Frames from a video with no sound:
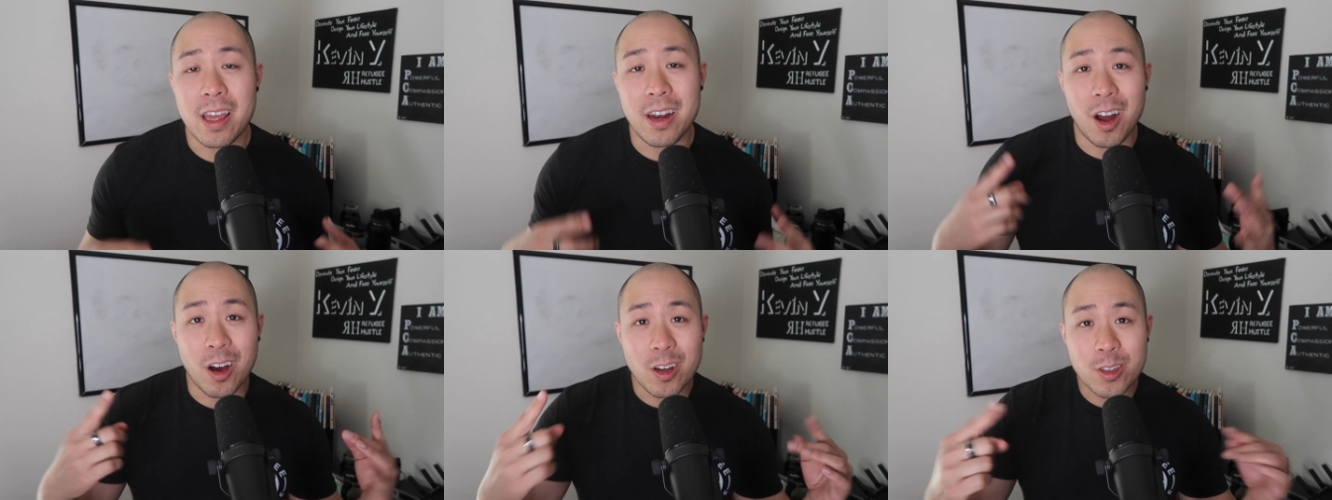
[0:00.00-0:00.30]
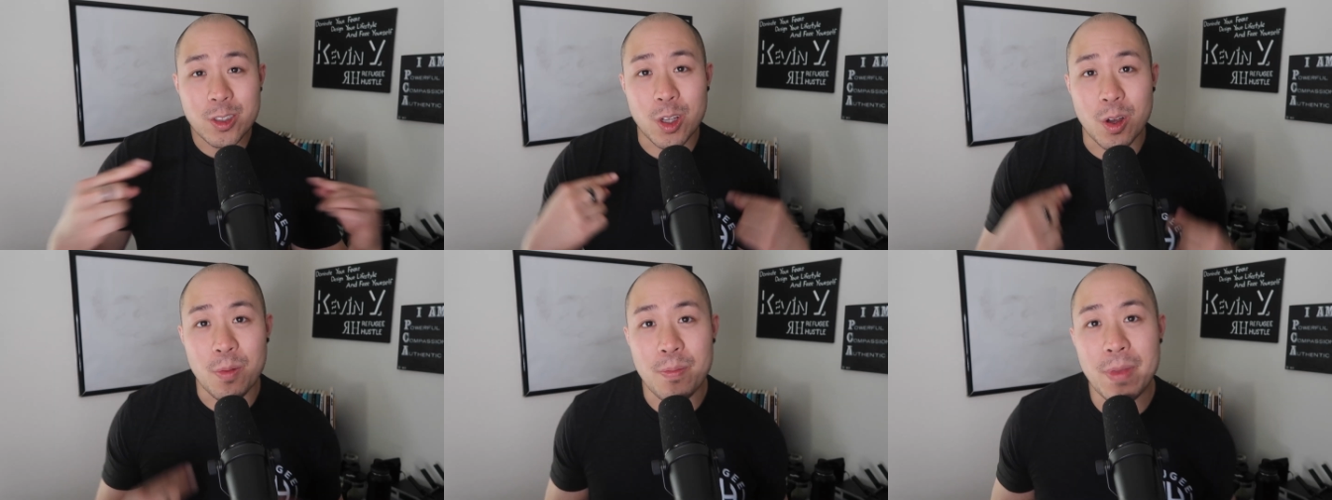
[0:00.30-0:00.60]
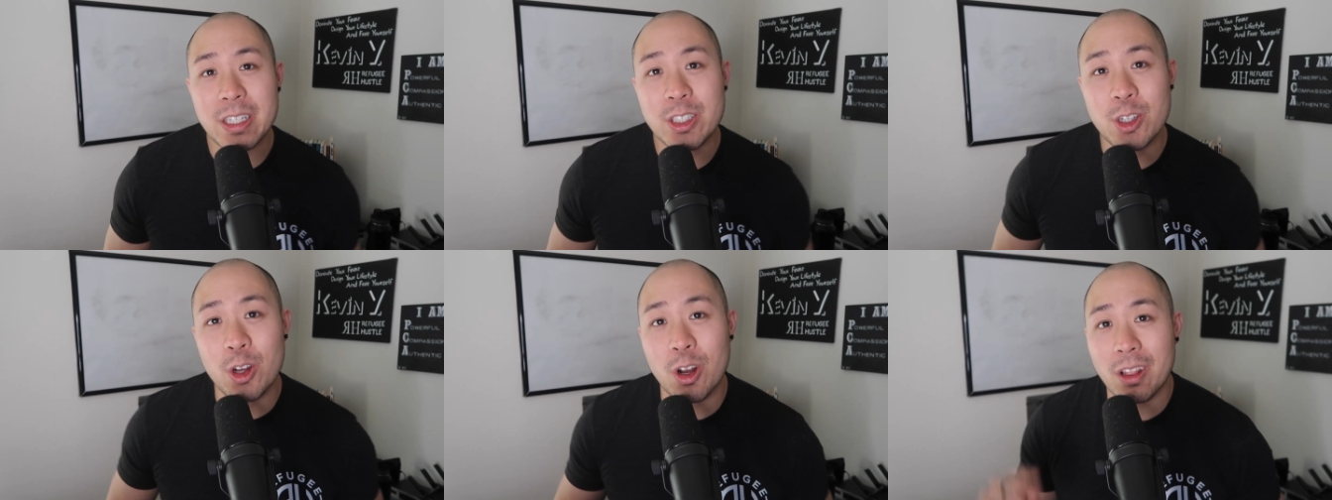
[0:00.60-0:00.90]
and also
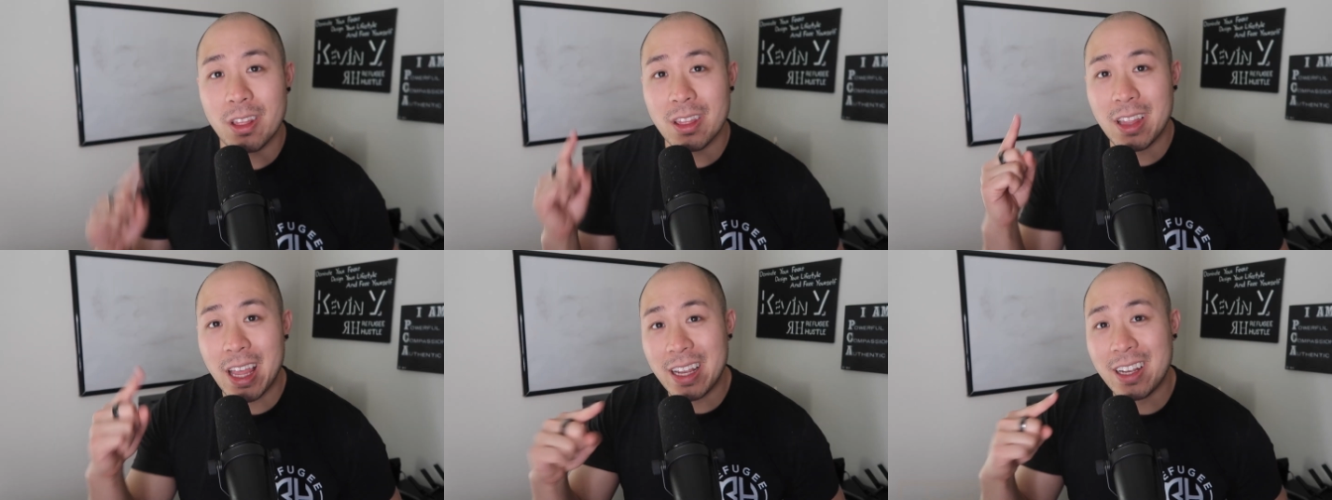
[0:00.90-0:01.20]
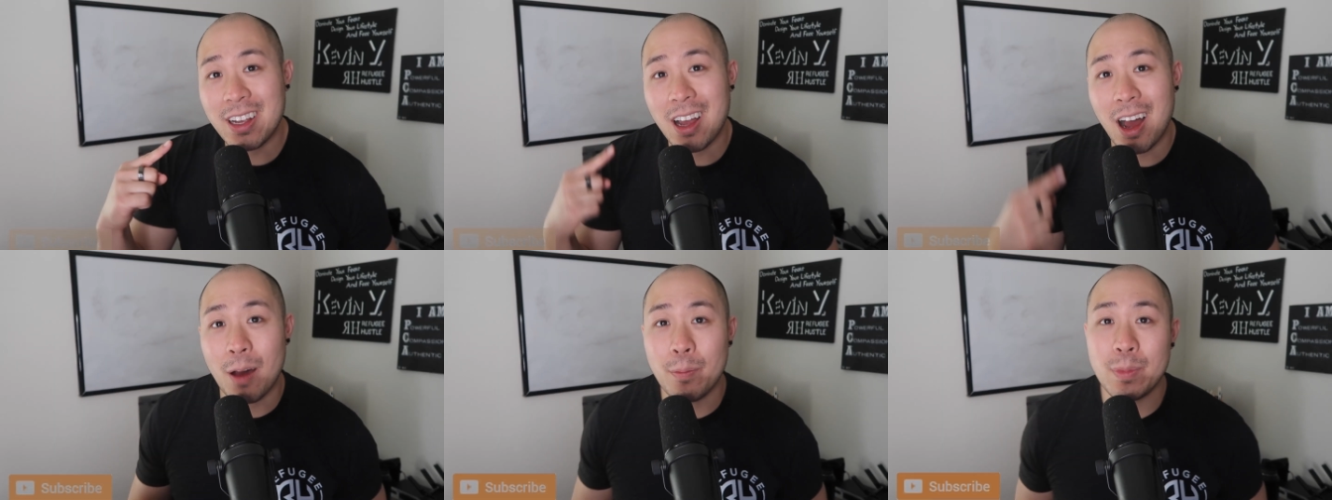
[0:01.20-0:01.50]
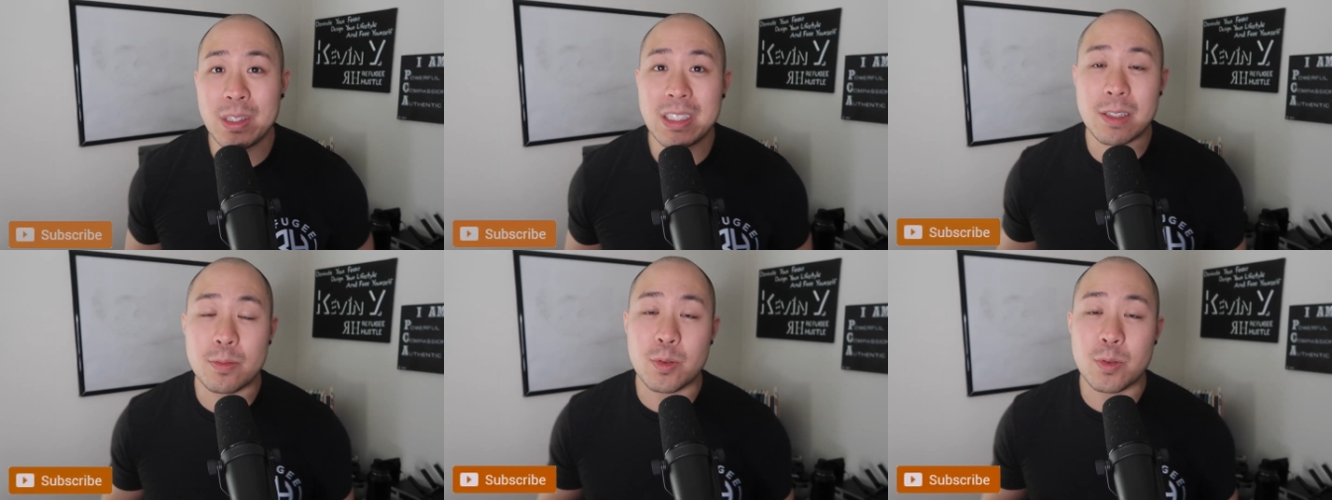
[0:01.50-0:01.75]
make sure to like, comment,